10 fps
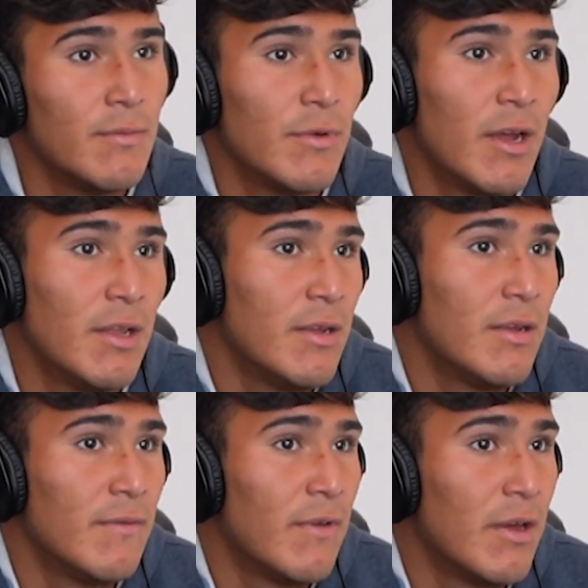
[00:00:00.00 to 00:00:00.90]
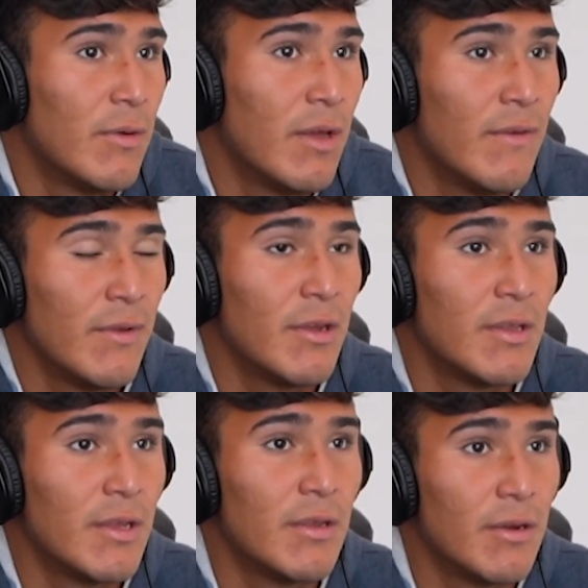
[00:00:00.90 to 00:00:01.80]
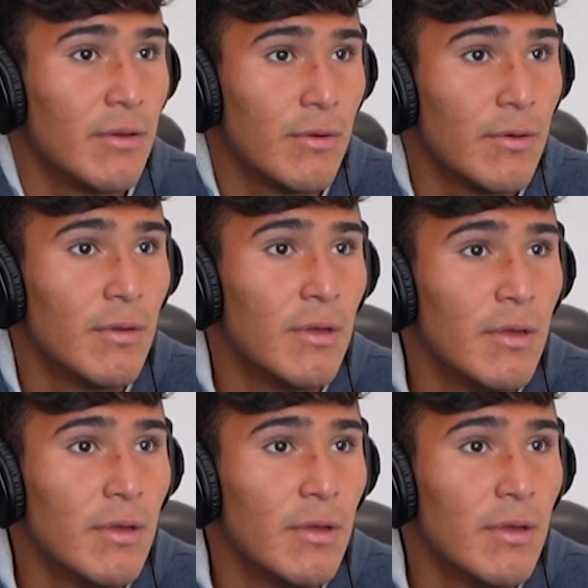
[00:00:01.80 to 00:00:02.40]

in reality if I don't have anything there, you know?